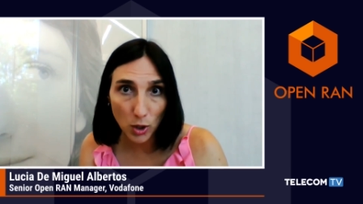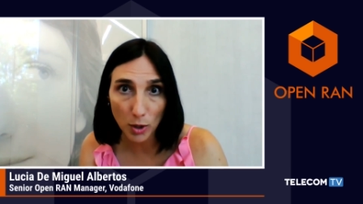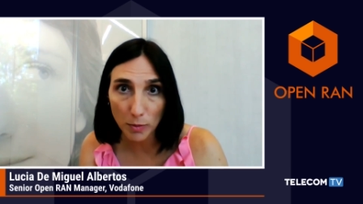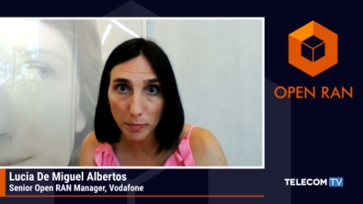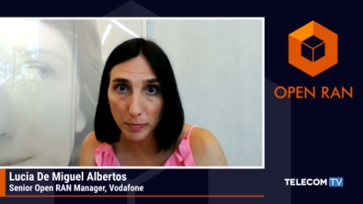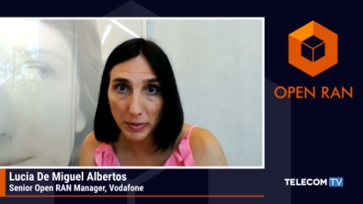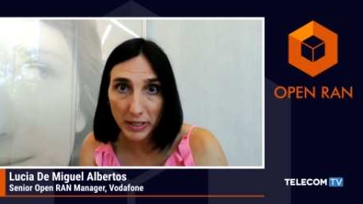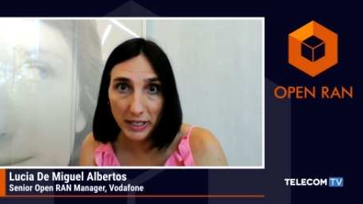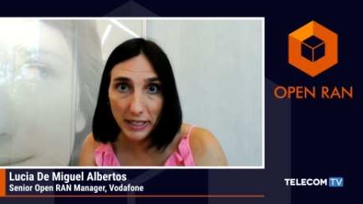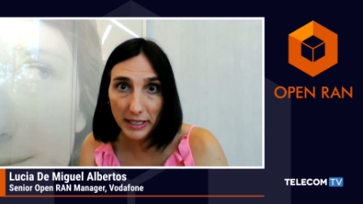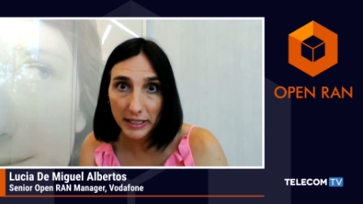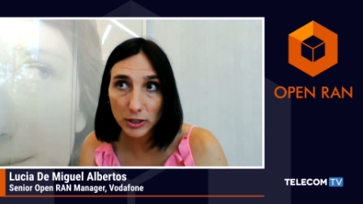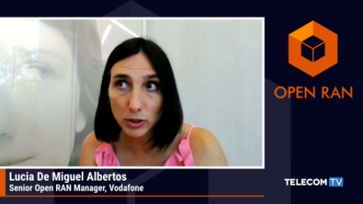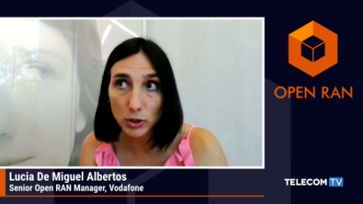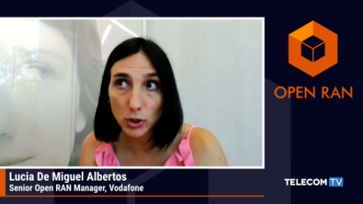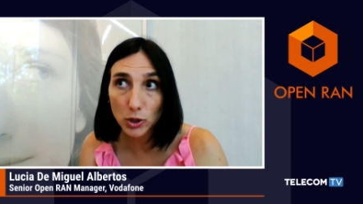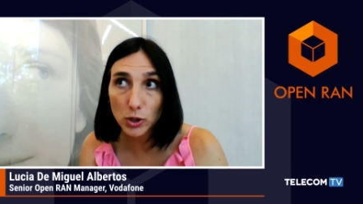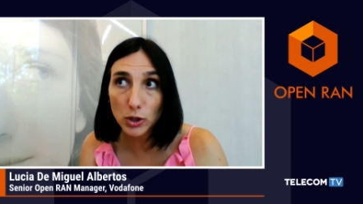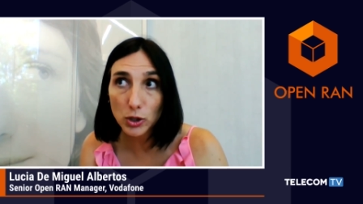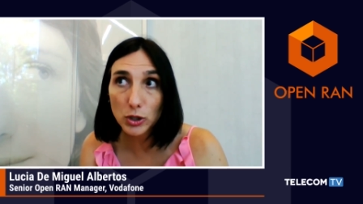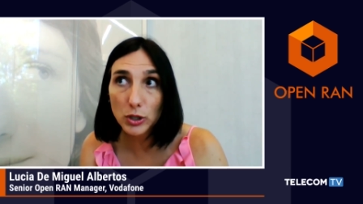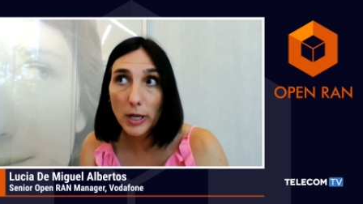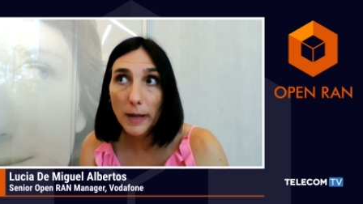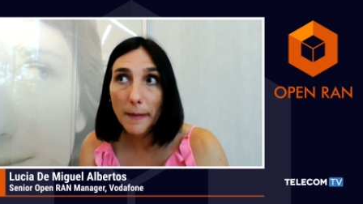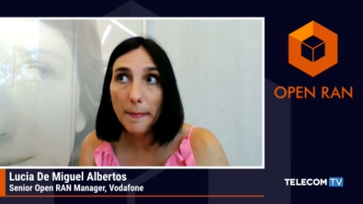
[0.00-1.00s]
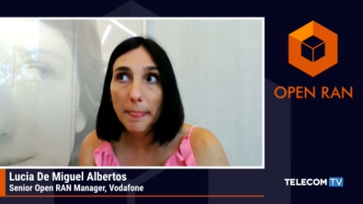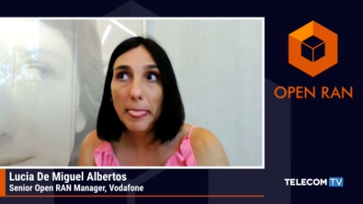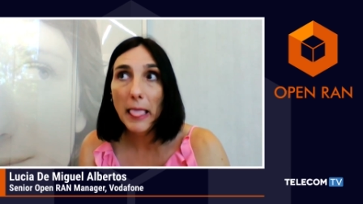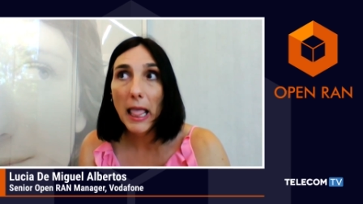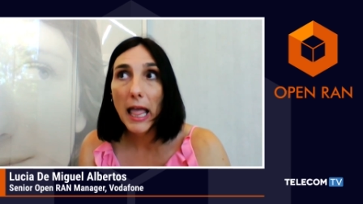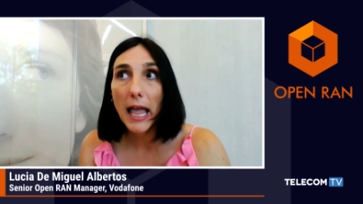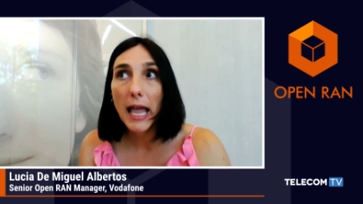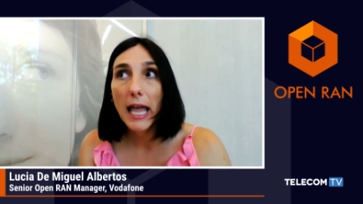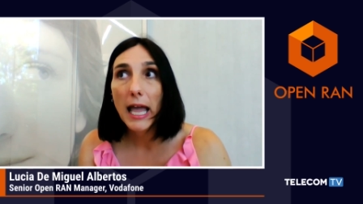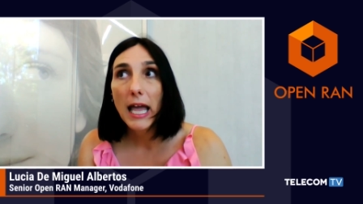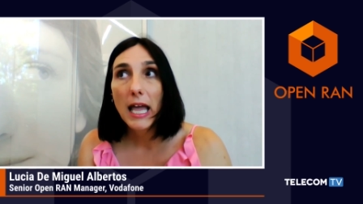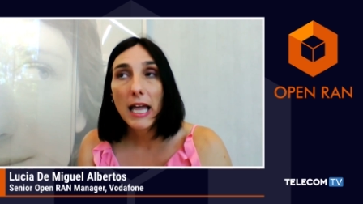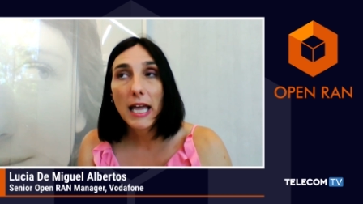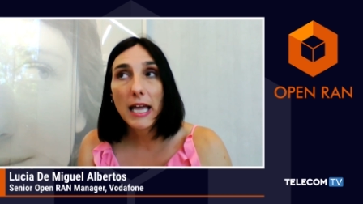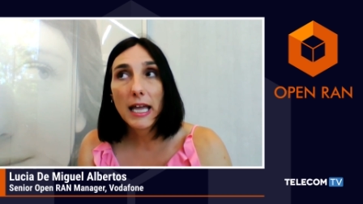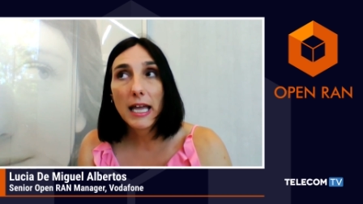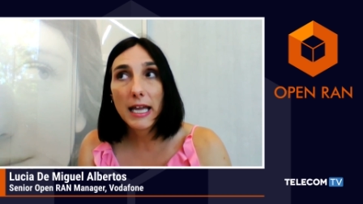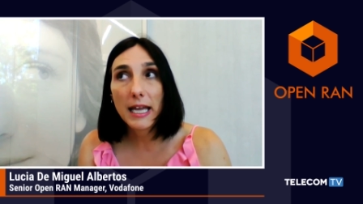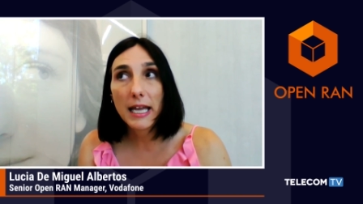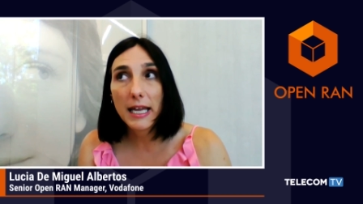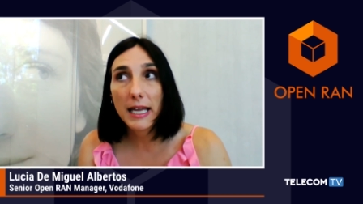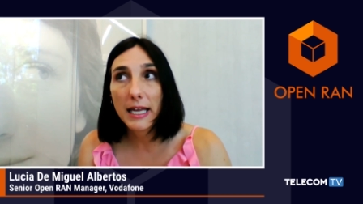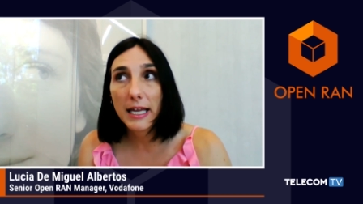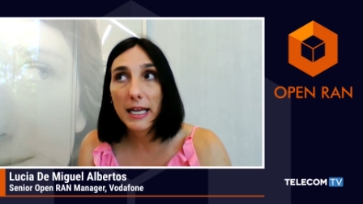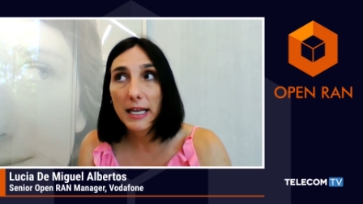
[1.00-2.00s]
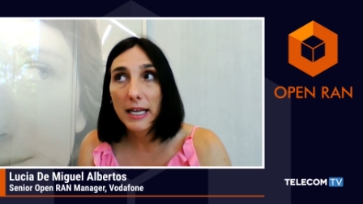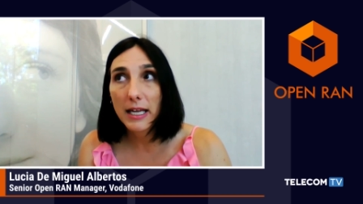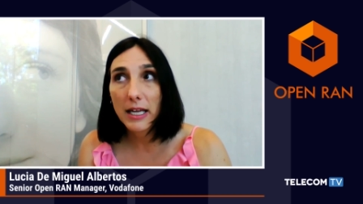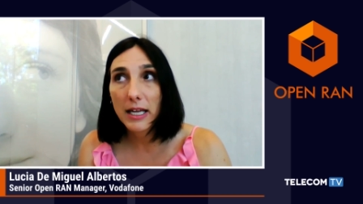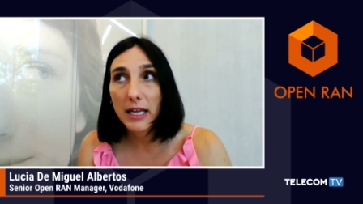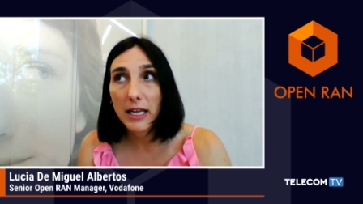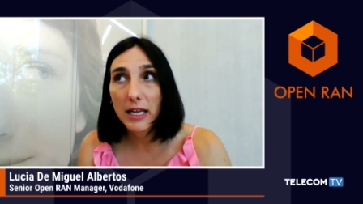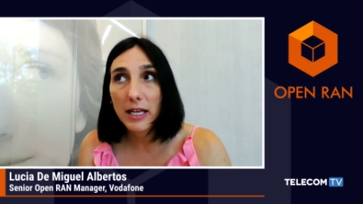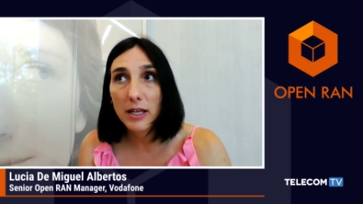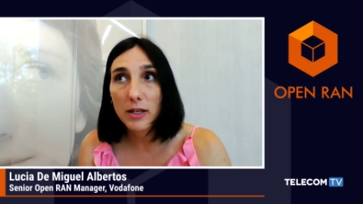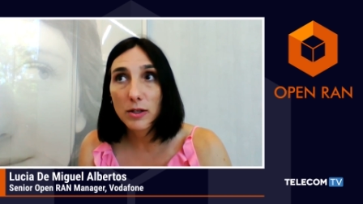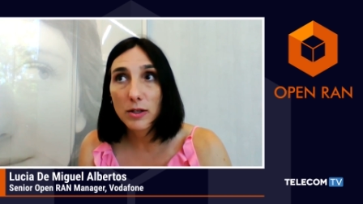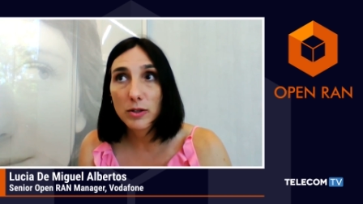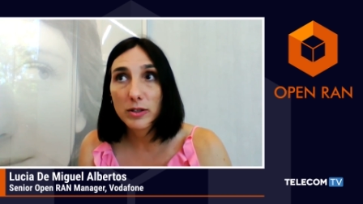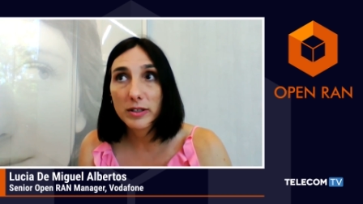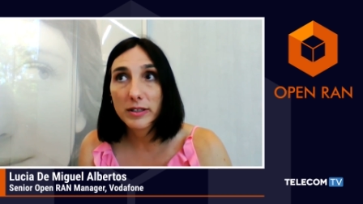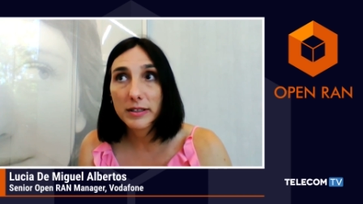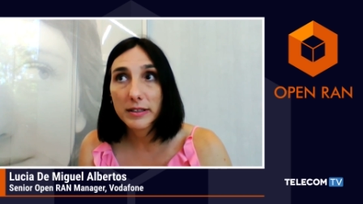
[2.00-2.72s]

operators uh,